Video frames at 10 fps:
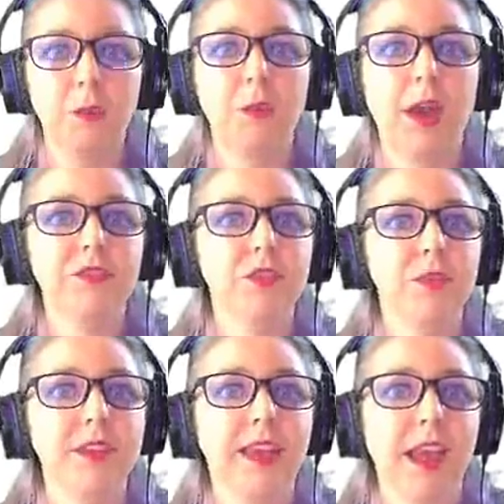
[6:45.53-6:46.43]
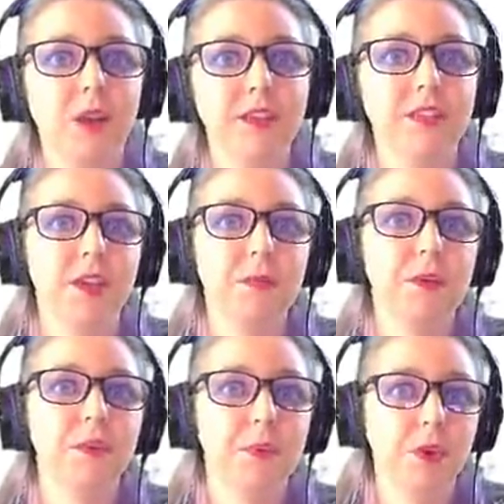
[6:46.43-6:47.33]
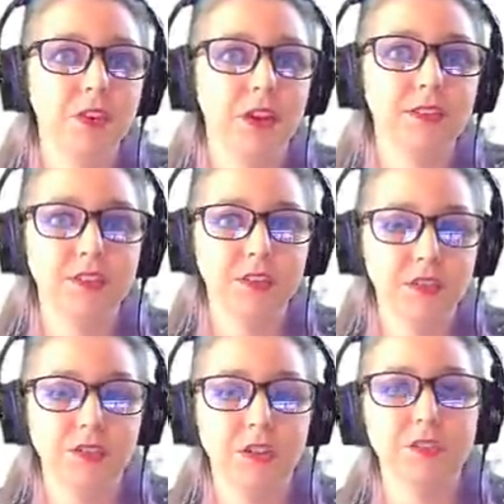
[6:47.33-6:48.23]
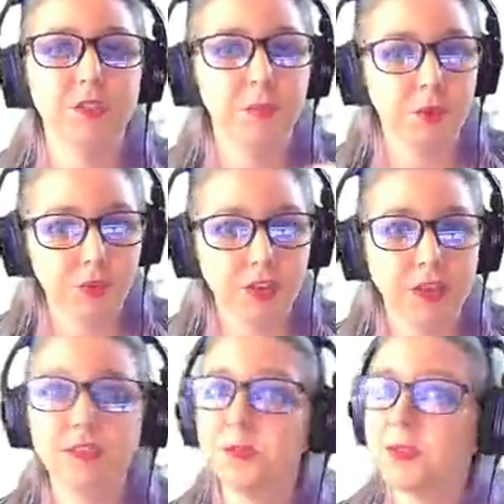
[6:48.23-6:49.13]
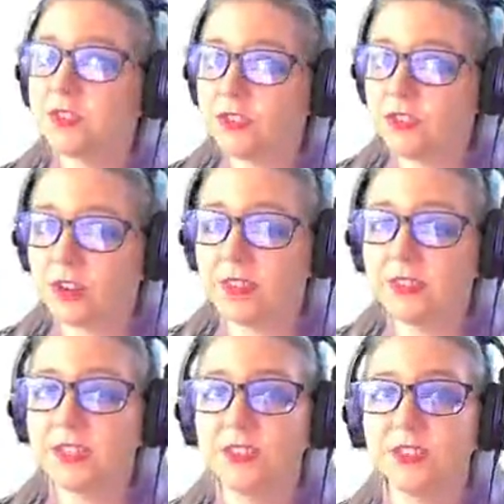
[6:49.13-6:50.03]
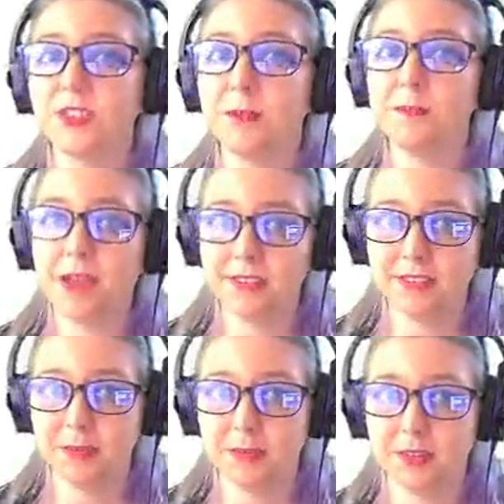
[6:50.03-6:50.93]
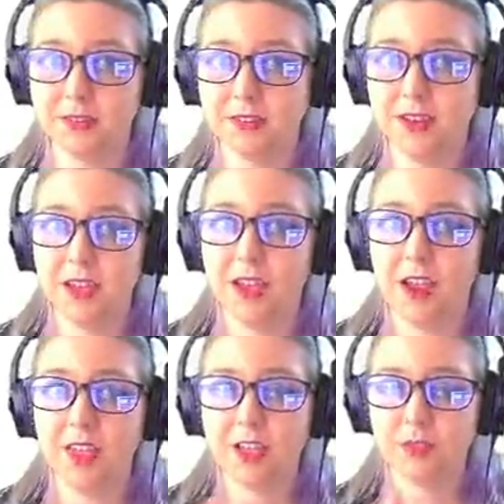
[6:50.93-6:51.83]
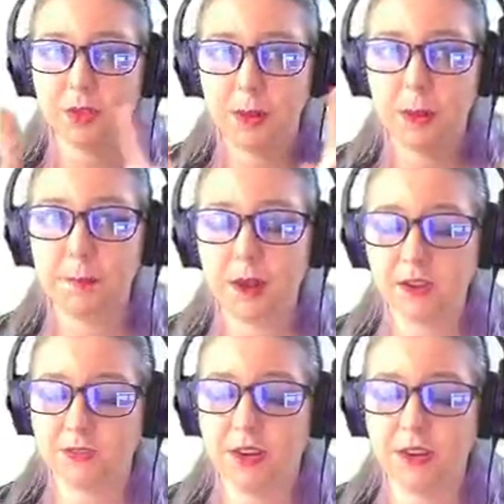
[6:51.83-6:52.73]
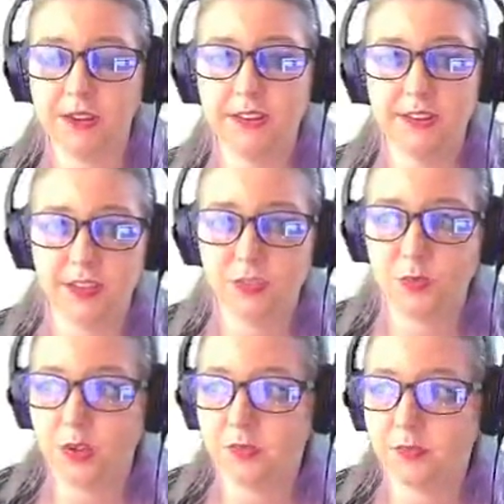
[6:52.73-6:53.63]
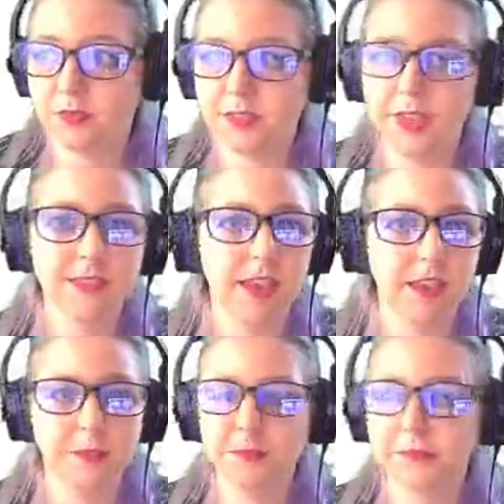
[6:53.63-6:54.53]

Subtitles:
after we counted the number of protons and neutrons. So protons plus neutrons gives us our mass number. And that's why we put a box around it in task 1, task A.